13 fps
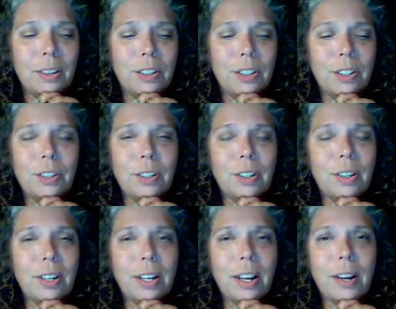She took
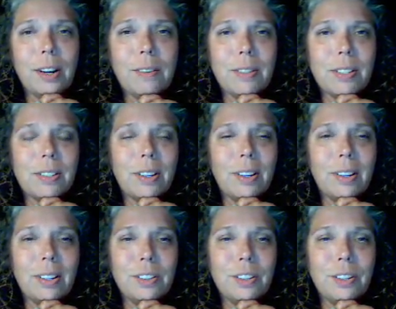care of us
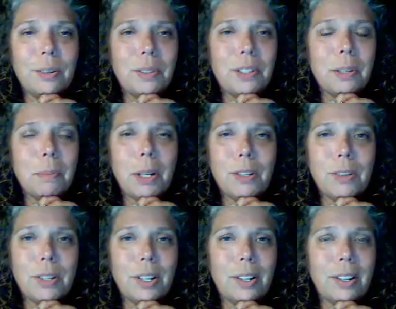all, and she was the
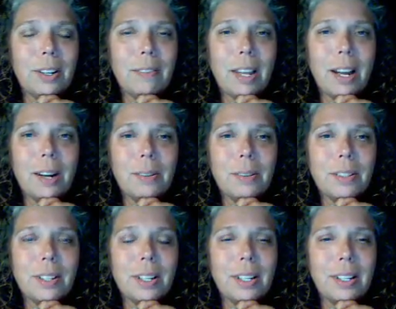matriarch of the
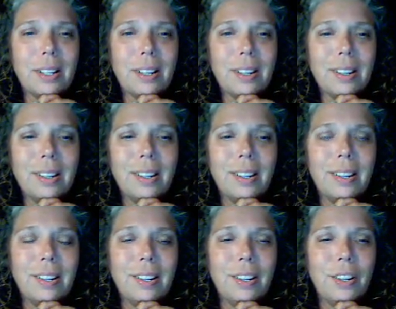house, and
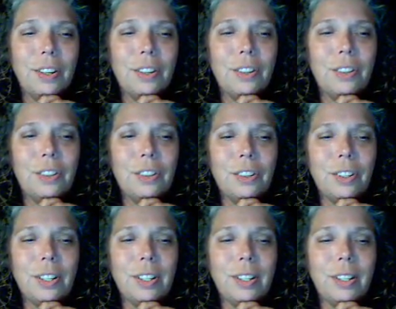
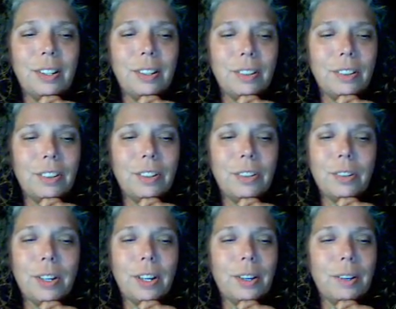she
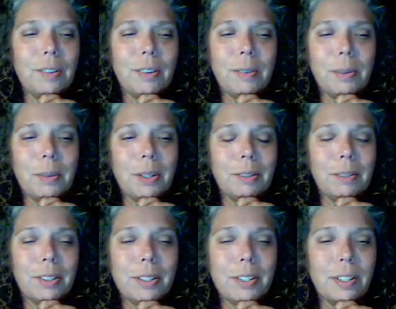took care of every one of
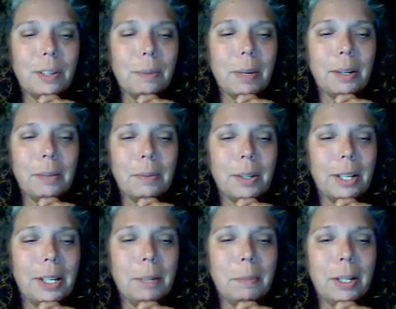us. No matter what
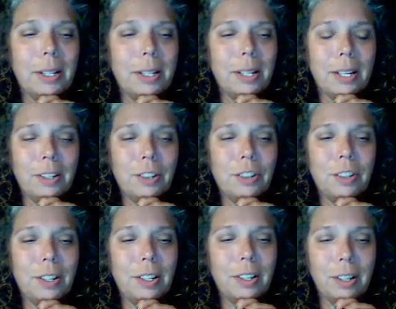anybody did,
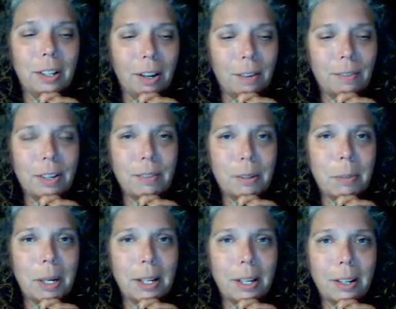she loved
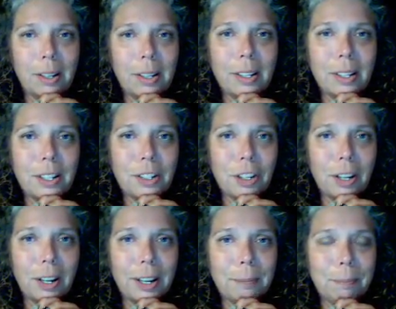everybody
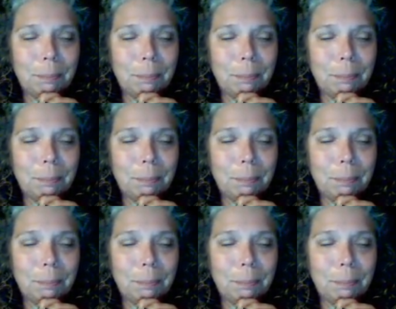unconditionally.